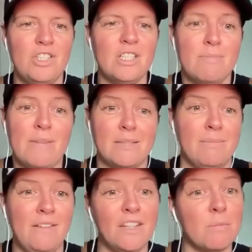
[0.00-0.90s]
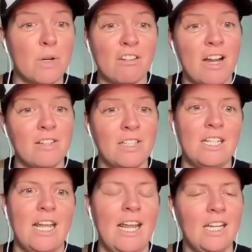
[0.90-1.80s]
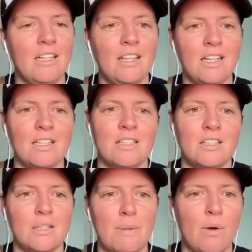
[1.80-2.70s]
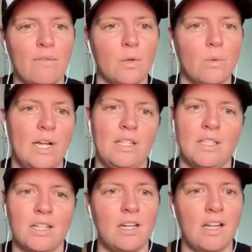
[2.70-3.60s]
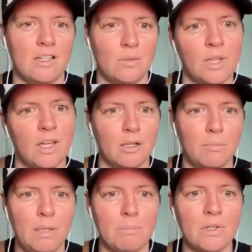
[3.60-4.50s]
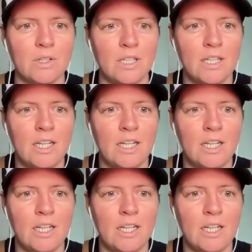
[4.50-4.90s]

just makes me feel more grounded. And I think it's such a powerful way to connect with other people.